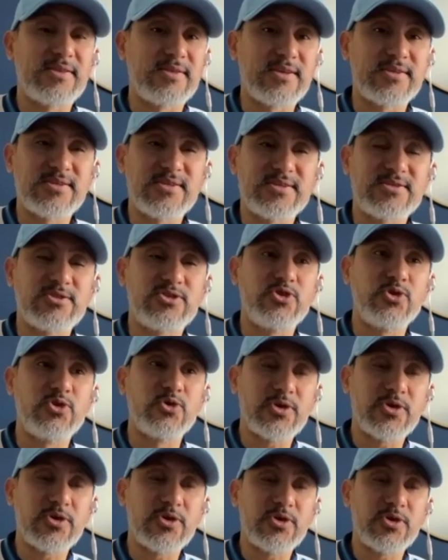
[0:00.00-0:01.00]
this is
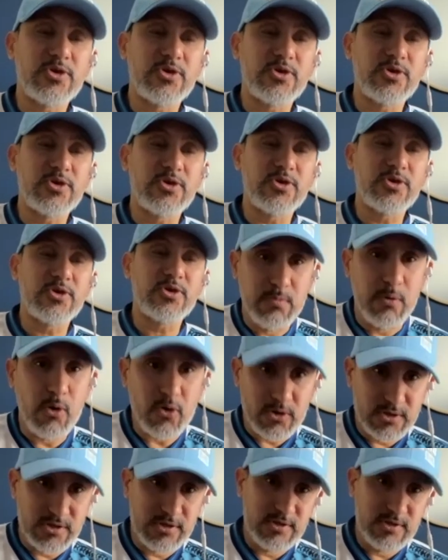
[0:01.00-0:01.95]
your kids' sport.